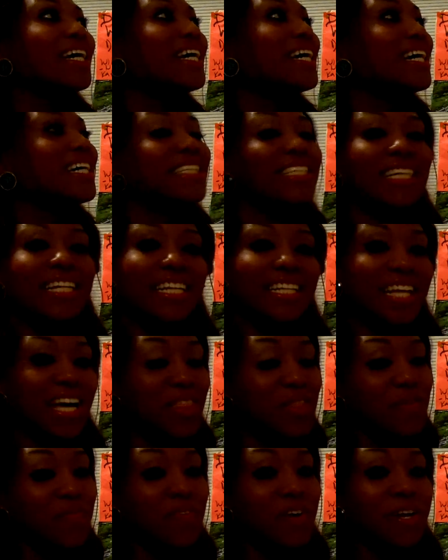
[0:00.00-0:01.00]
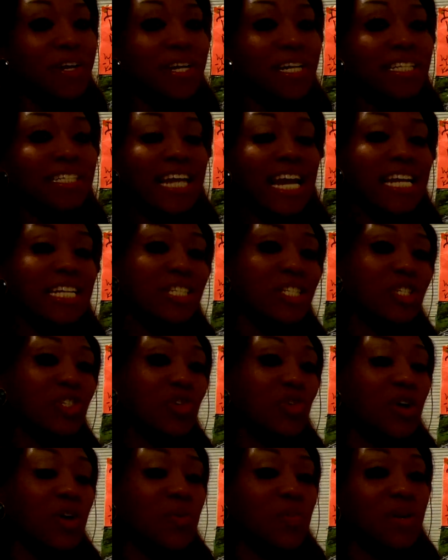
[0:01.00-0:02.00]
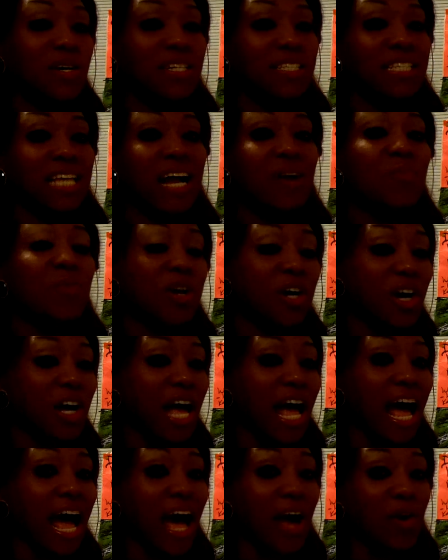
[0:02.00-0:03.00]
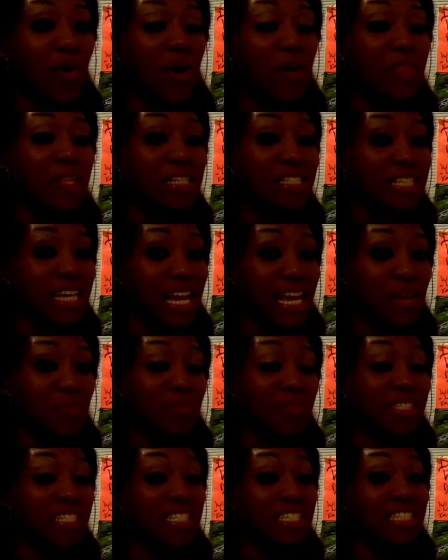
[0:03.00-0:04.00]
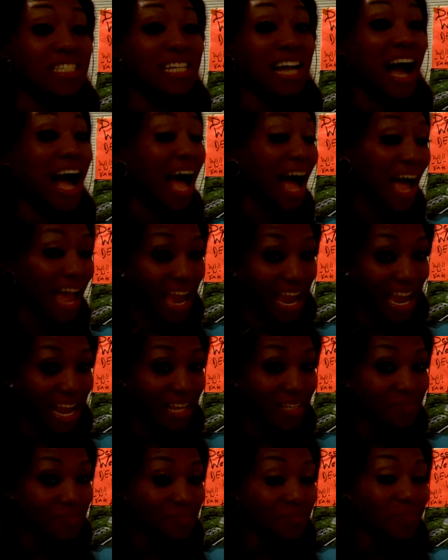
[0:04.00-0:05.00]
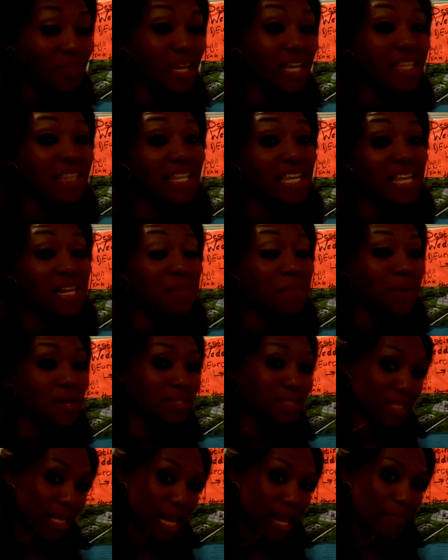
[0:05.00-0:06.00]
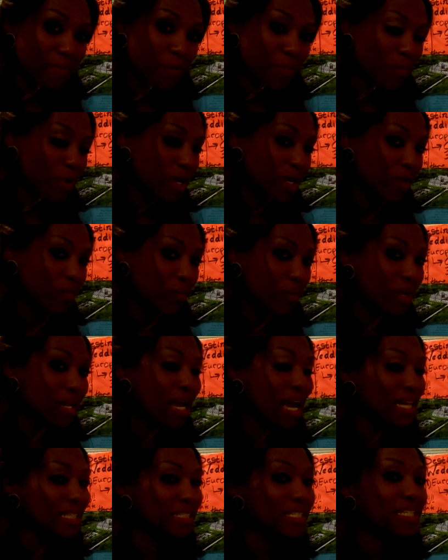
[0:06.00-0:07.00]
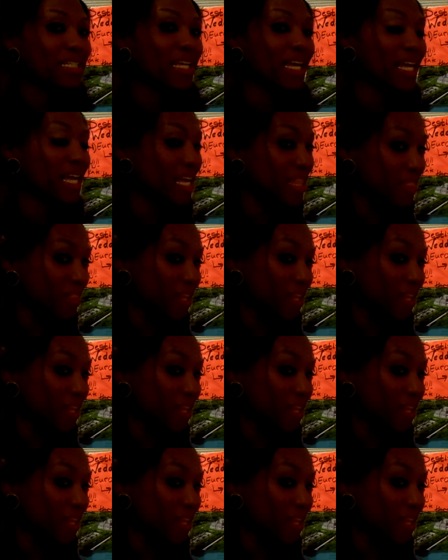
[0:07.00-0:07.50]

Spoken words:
And then another funny dating story was I went out on a date with this guy, and then about time we got to the end